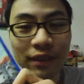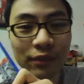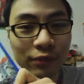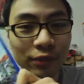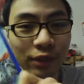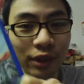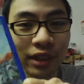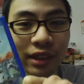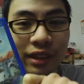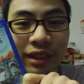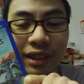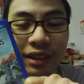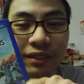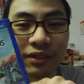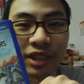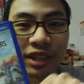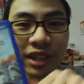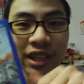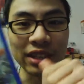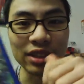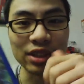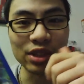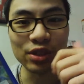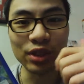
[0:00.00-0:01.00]
I freaking love
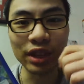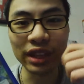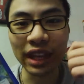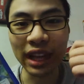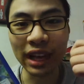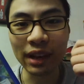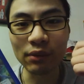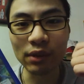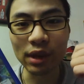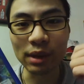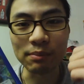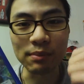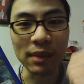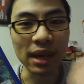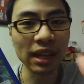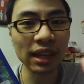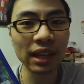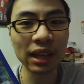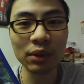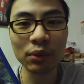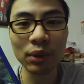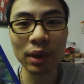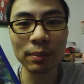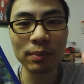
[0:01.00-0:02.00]
it. You can have a
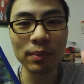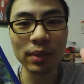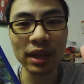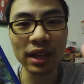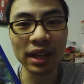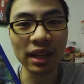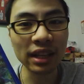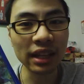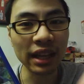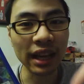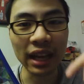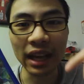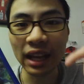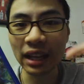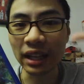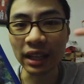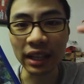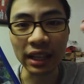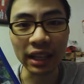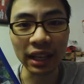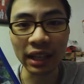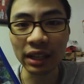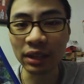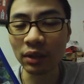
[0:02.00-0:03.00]
melee weapon and
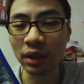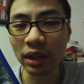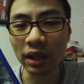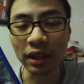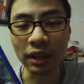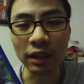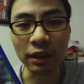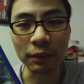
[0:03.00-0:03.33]
a gun,